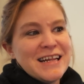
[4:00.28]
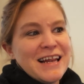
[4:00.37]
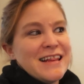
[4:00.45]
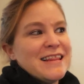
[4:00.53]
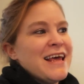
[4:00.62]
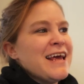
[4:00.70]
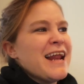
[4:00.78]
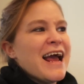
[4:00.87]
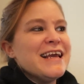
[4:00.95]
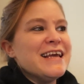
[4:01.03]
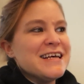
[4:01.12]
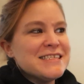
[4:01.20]
then
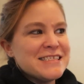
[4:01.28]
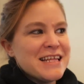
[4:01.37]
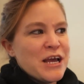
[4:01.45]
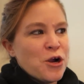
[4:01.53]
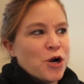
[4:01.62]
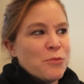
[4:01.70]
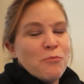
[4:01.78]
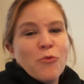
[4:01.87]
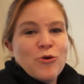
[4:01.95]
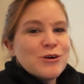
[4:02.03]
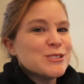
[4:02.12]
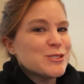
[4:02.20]
I guess they are
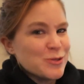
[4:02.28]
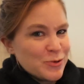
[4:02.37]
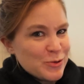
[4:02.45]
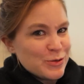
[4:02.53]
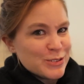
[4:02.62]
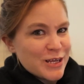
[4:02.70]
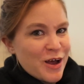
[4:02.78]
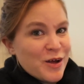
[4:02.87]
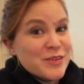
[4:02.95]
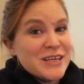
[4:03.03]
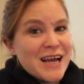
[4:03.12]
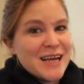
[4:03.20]
more sold
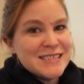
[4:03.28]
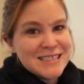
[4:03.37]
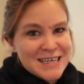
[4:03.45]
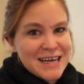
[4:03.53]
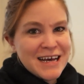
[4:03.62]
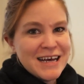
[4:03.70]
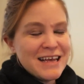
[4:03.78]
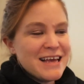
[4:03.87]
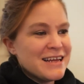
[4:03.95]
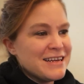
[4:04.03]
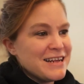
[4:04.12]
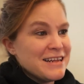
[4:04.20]
on the idea,
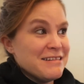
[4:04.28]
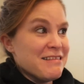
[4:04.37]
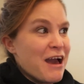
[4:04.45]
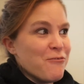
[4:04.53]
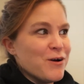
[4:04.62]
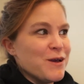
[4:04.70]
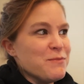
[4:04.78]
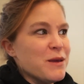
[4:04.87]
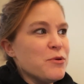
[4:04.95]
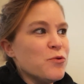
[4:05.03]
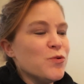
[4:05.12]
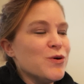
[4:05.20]
and in that way,
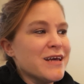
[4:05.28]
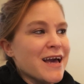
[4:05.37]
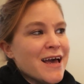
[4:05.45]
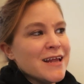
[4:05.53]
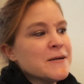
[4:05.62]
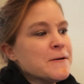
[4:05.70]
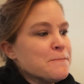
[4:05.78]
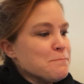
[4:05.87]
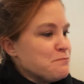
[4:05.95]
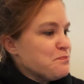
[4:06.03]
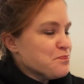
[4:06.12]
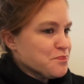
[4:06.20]
maybe we'll get,
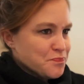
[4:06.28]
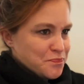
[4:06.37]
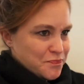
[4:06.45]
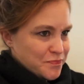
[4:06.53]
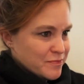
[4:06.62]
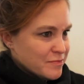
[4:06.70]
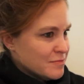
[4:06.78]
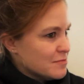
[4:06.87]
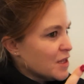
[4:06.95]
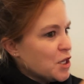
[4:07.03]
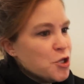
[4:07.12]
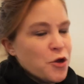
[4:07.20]

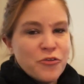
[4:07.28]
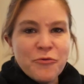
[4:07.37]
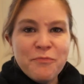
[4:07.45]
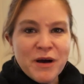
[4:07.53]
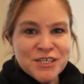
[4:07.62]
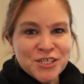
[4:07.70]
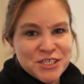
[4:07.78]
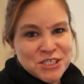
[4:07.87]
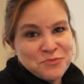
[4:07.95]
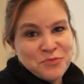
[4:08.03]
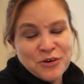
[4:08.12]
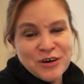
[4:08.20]
you know, the budget
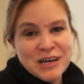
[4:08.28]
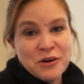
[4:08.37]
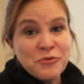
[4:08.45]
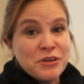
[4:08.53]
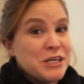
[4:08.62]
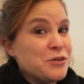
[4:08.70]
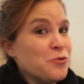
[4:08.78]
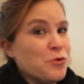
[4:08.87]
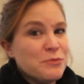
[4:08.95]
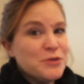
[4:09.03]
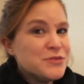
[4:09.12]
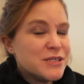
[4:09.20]
to put a really cool
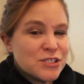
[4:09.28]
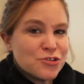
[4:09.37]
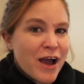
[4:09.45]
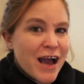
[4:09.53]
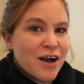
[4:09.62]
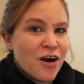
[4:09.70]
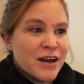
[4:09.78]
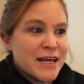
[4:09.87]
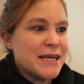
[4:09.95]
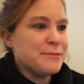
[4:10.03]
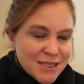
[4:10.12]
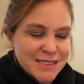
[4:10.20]
music track on
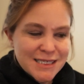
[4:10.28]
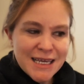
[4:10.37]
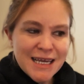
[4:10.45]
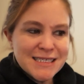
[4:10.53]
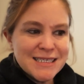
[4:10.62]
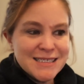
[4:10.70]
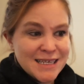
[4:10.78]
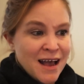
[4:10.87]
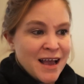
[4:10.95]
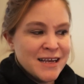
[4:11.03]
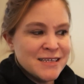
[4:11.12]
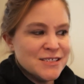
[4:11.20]
it, to get
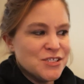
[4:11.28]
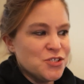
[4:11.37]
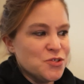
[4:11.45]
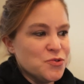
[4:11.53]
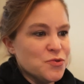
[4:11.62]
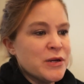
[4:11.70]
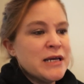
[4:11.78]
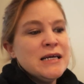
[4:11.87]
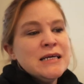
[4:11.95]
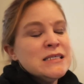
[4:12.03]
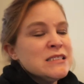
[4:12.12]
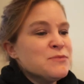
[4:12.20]
design, to
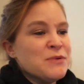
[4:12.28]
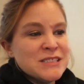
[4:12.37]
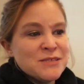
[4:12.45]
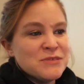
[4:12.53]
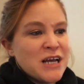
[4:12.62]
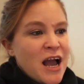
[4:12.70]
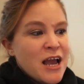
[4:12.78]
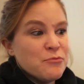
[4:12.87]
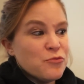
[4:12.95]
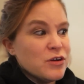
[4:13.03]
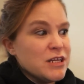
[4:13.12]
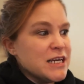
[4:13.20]
spend some
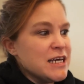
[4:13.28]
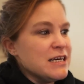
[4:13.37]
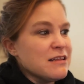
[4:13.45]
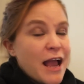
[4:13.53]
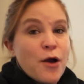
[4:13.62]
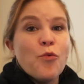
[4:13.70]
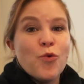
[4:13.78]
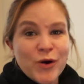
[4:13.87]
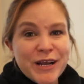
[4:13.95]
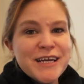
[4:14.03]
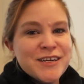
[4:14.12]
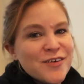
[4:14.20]
time really like
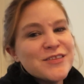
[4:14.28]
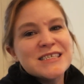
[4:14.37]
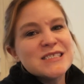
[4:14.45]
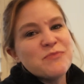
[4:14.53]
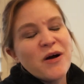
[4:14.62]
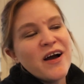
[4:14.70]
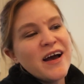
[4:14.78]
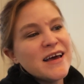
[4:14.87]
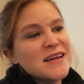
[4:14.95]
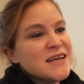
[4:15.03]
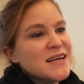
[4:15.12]
working on this spot.